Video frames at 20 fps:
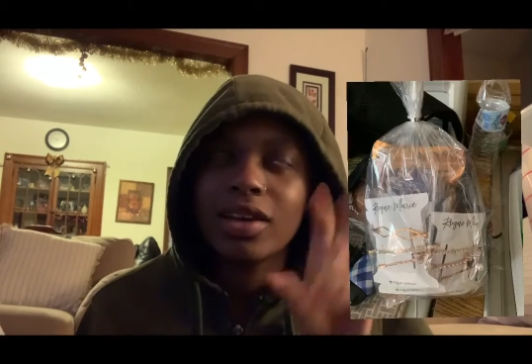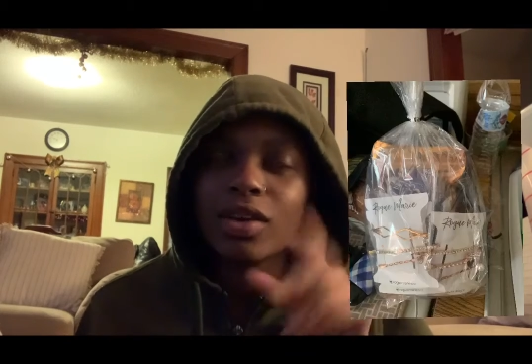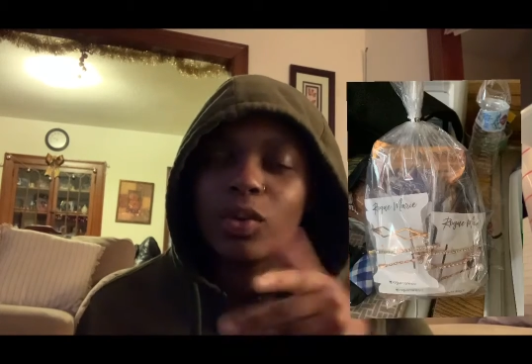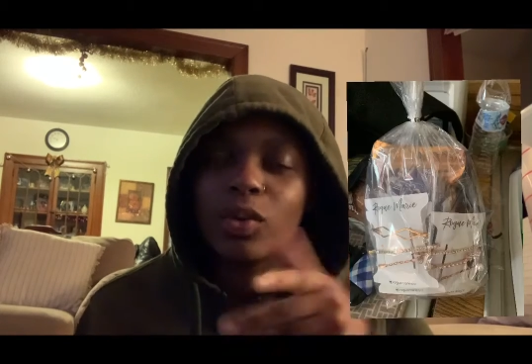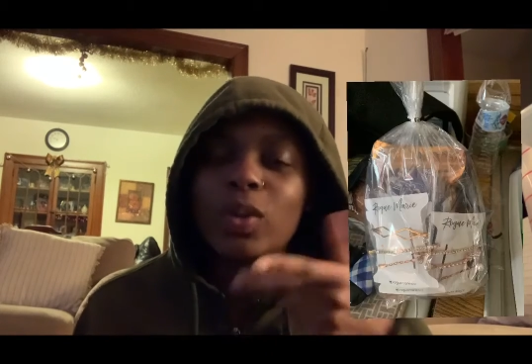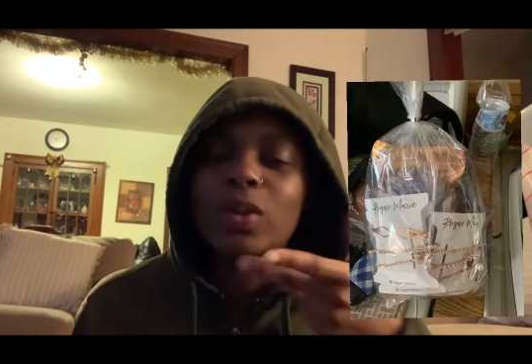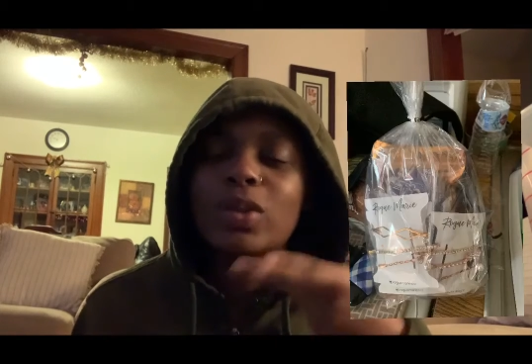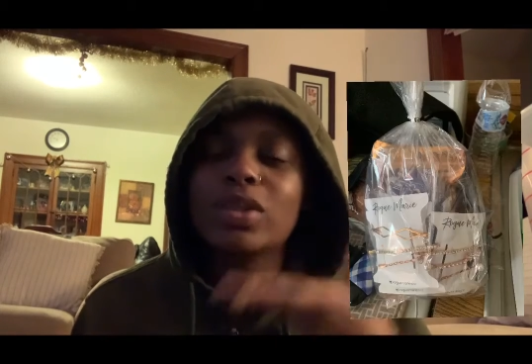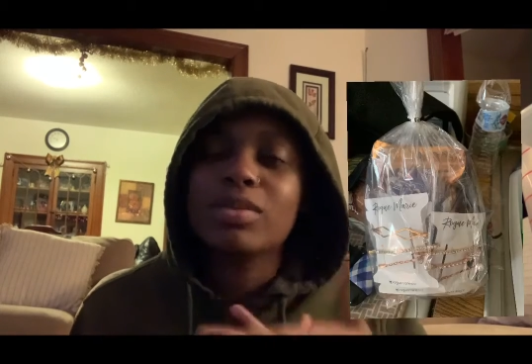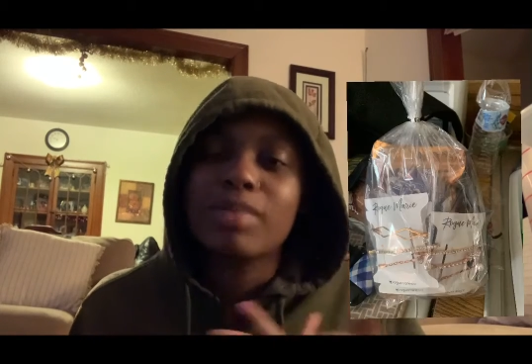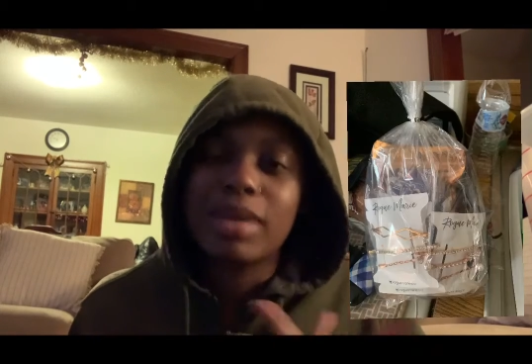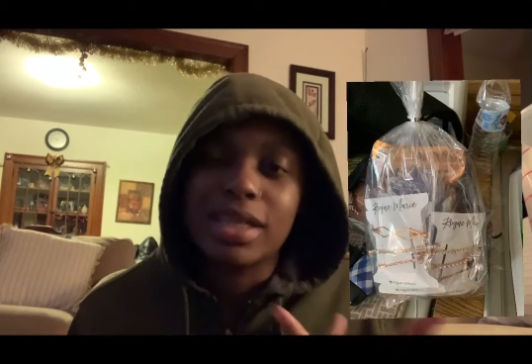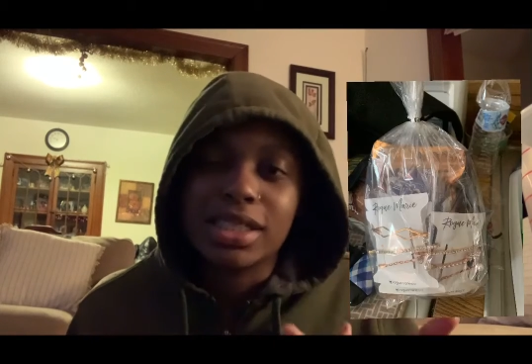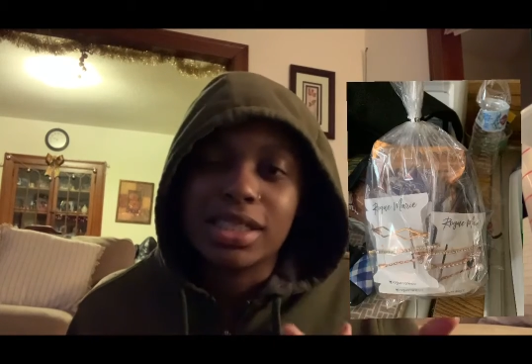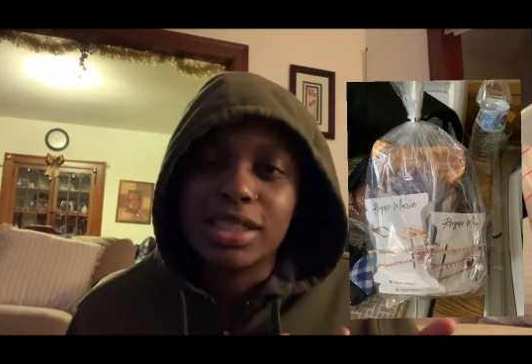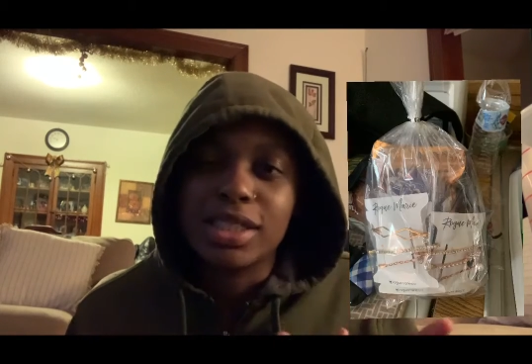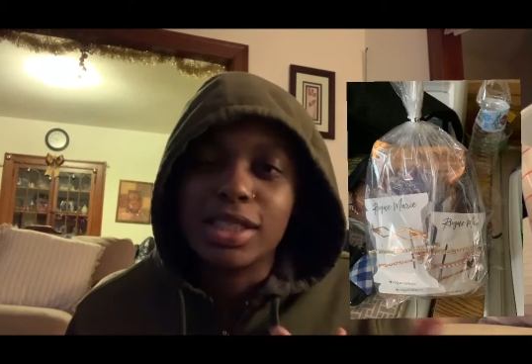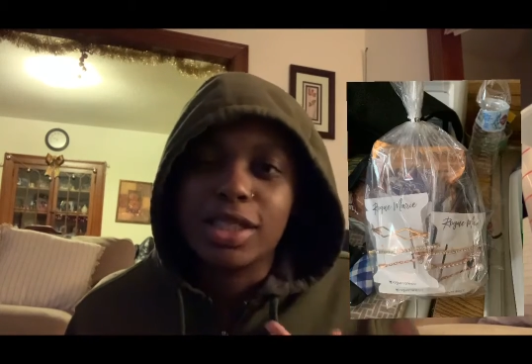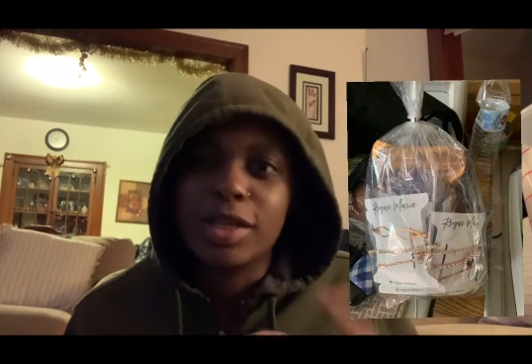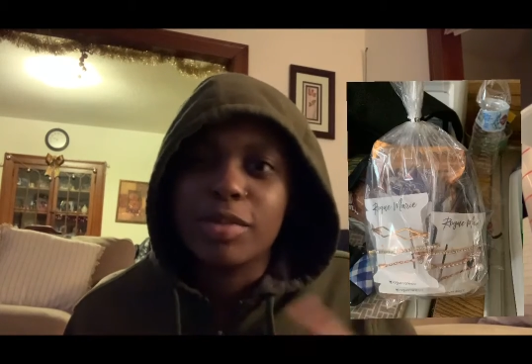Well, it's my
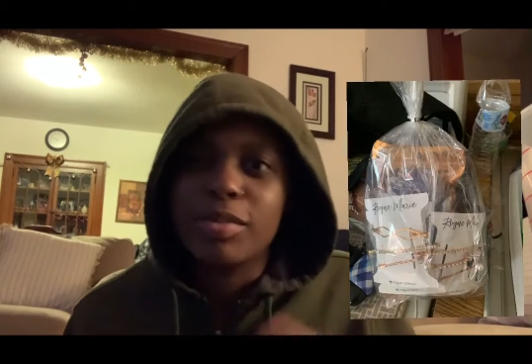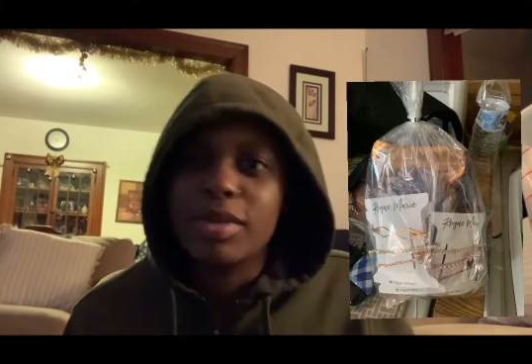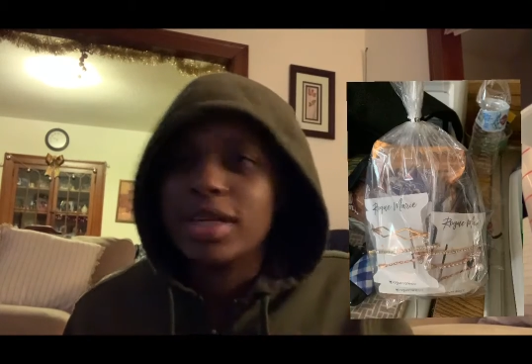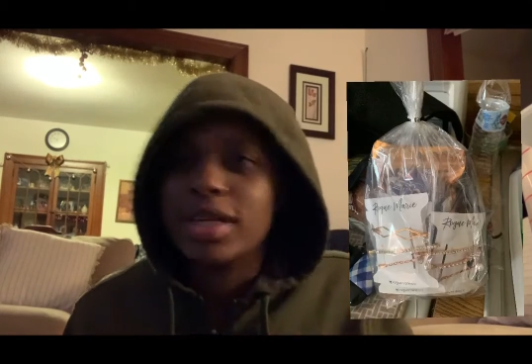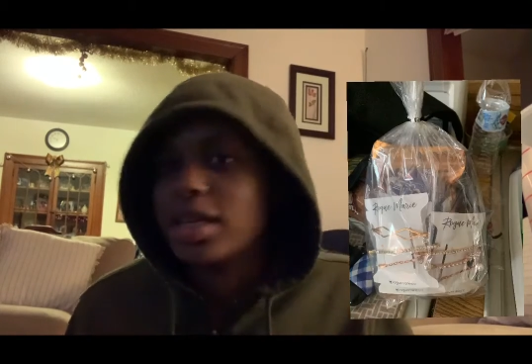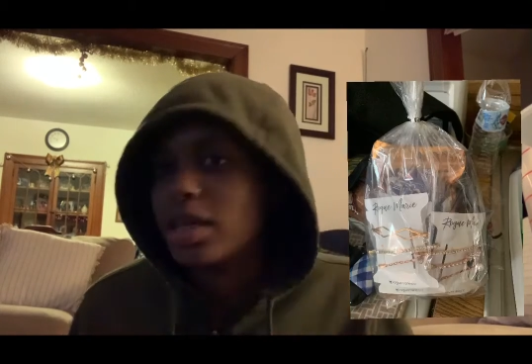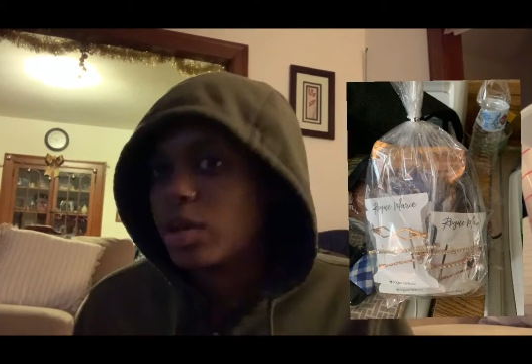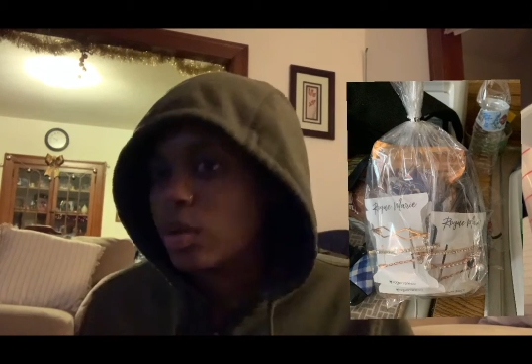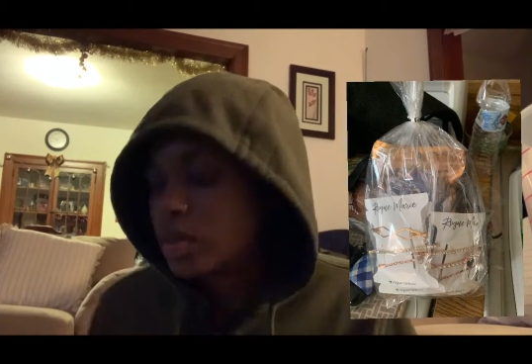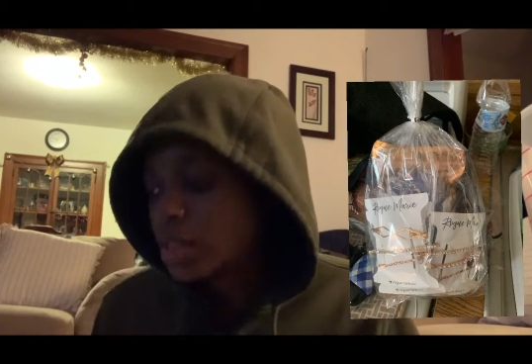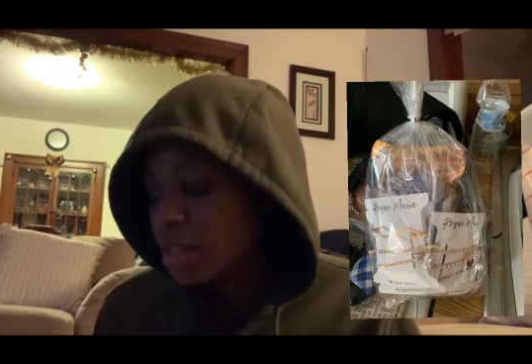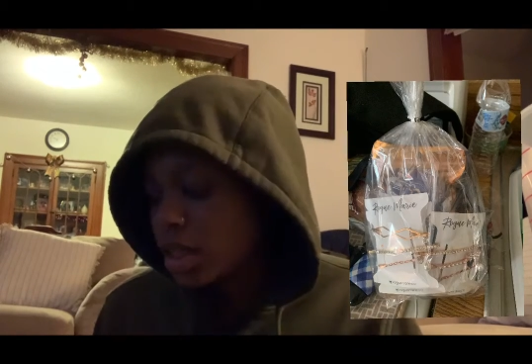sister, but it was